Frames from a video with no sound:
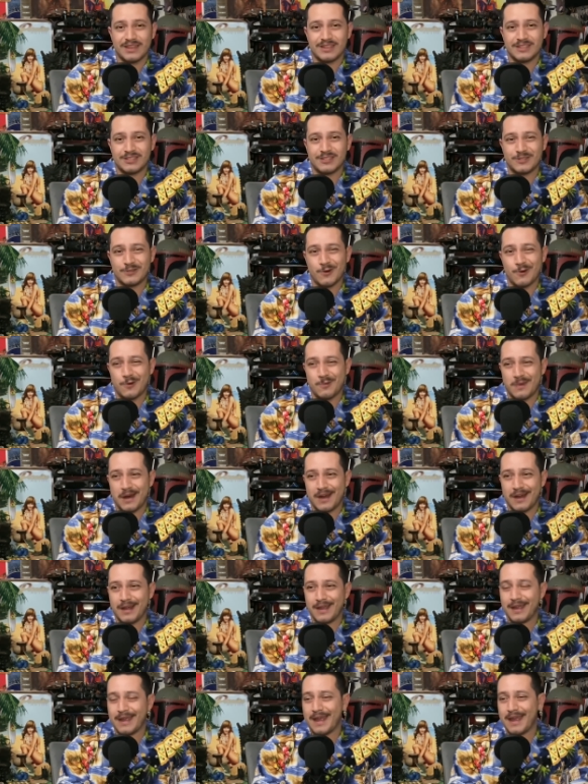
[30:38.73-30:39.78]
so am
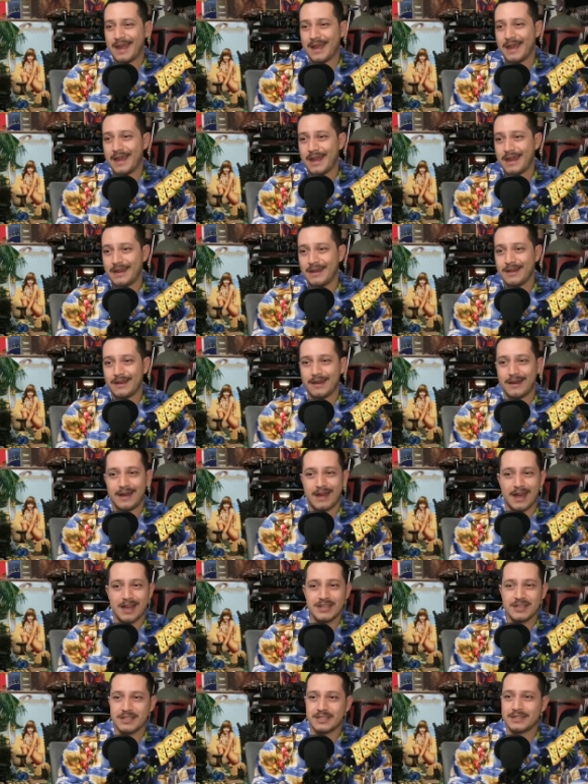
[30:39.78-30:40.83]
I. And
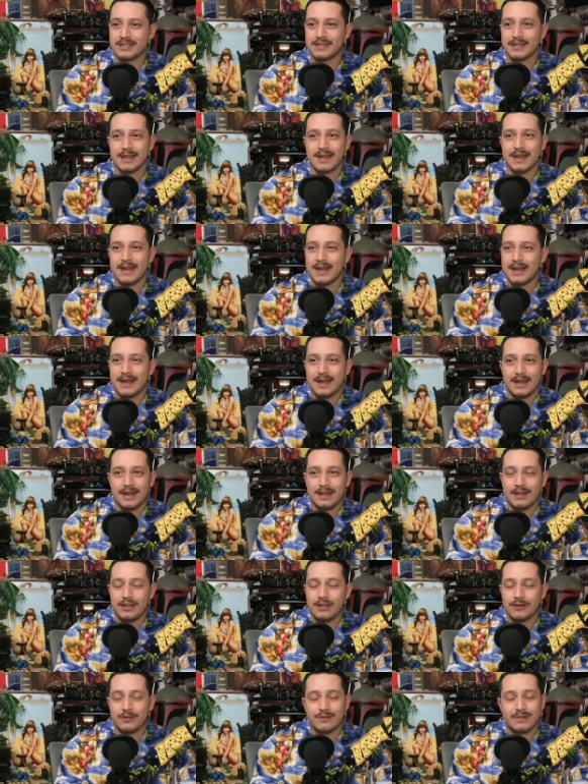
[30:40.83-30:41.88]
I just,
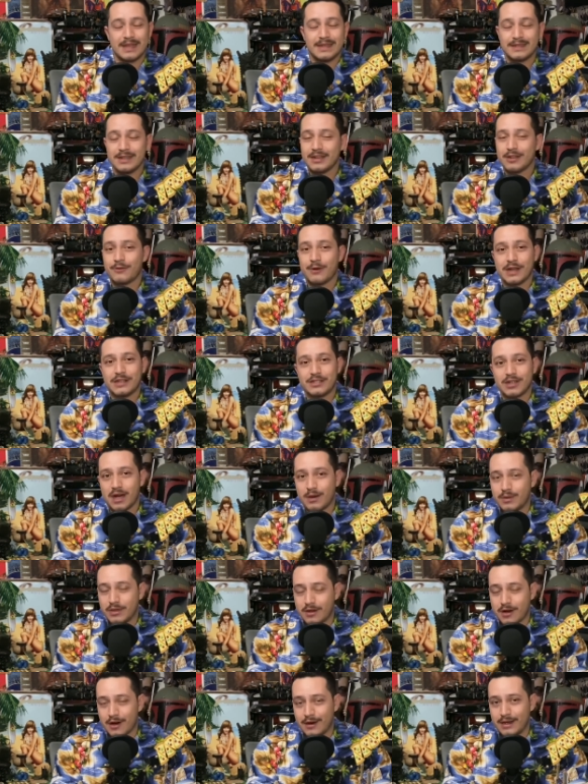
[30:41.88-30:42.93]
you know, they did a great job
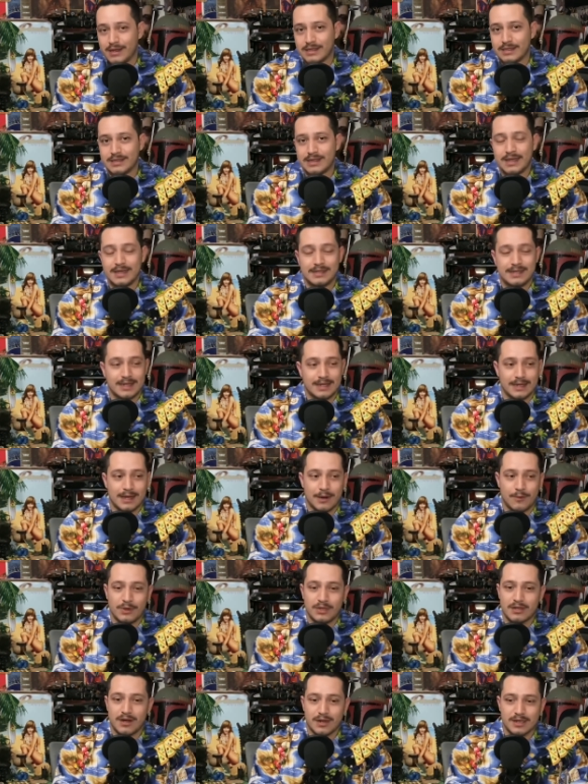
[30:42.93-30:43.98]
with Guardians. They did. And
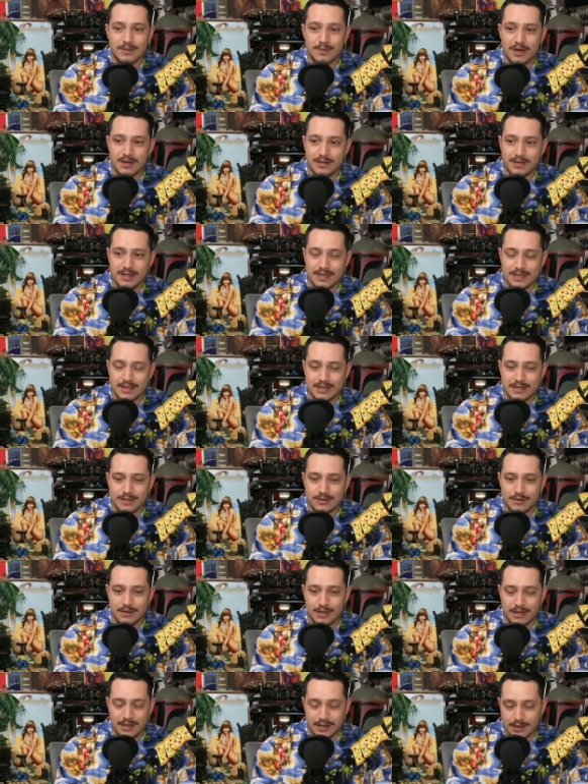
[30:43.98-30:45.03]
we talked about this
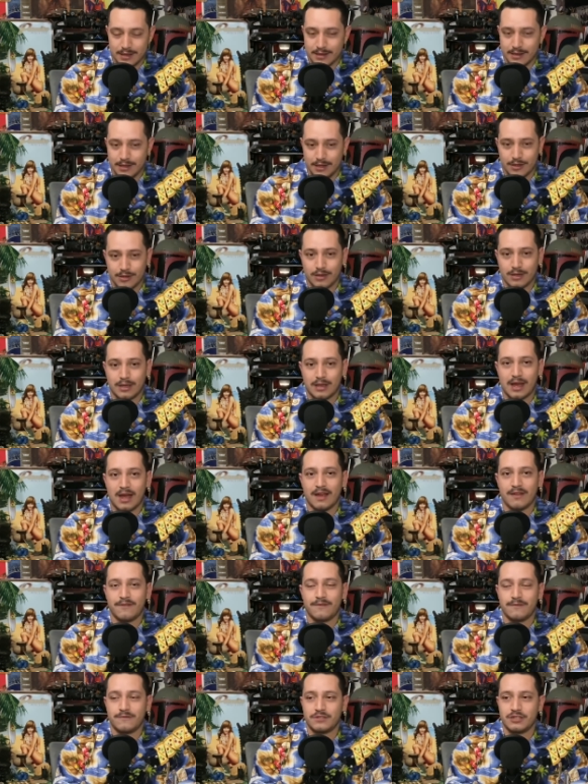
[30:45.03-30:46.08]
in, you know, the
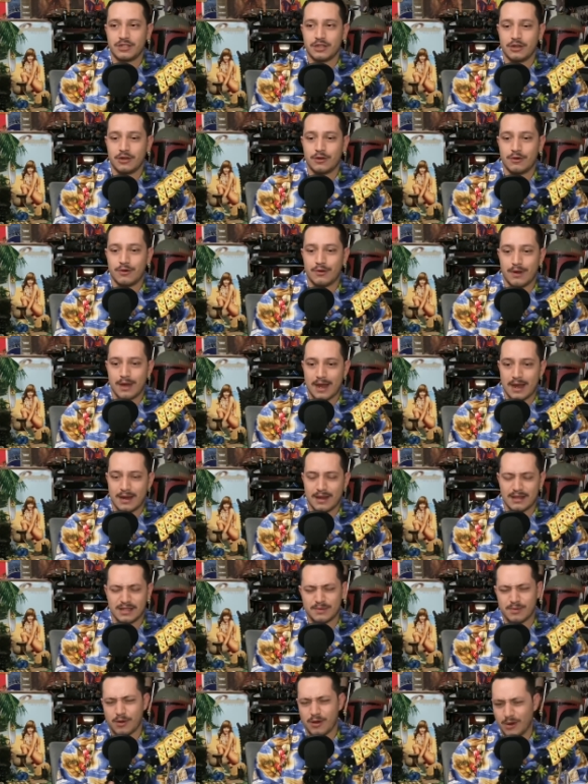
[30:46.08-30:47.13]
live show. And
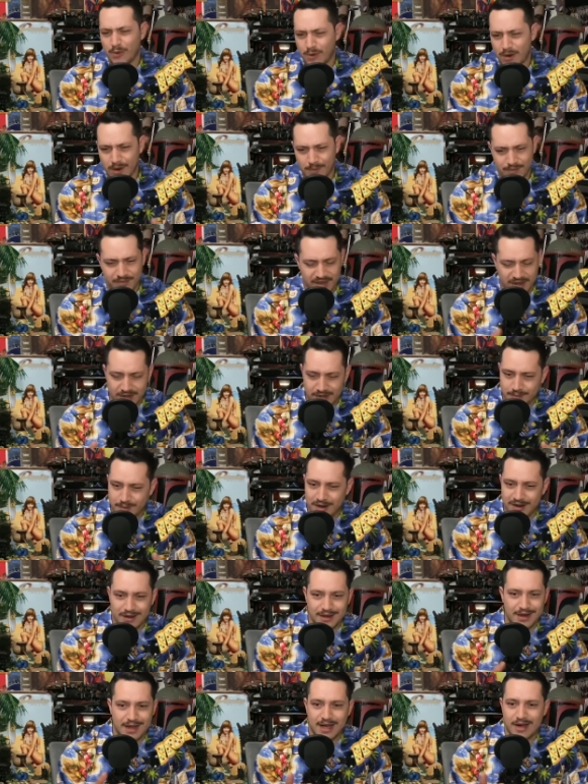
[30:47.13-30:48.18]
that's probably why I'm thinking about
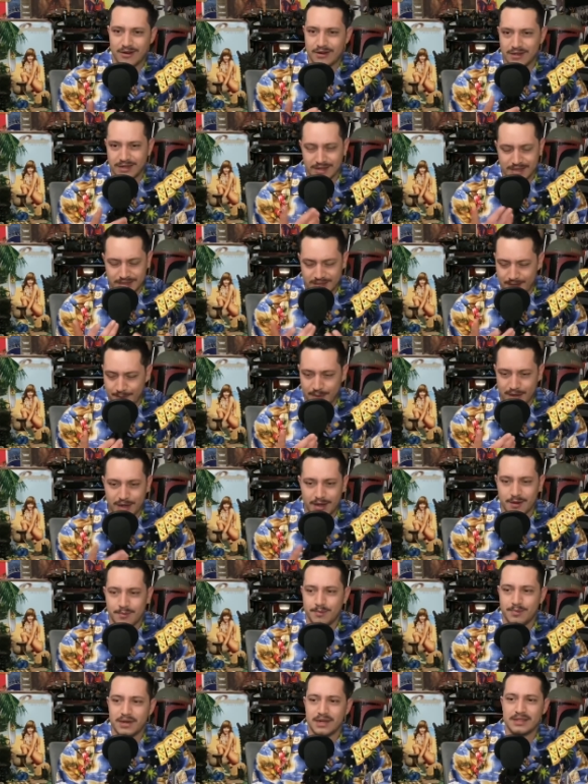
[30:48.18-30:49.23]
it now and it's coming
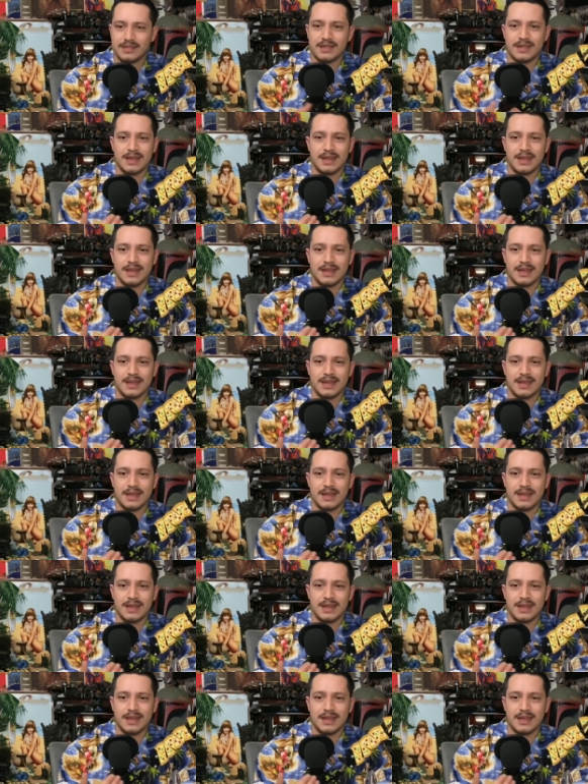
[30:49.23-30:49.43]
up. But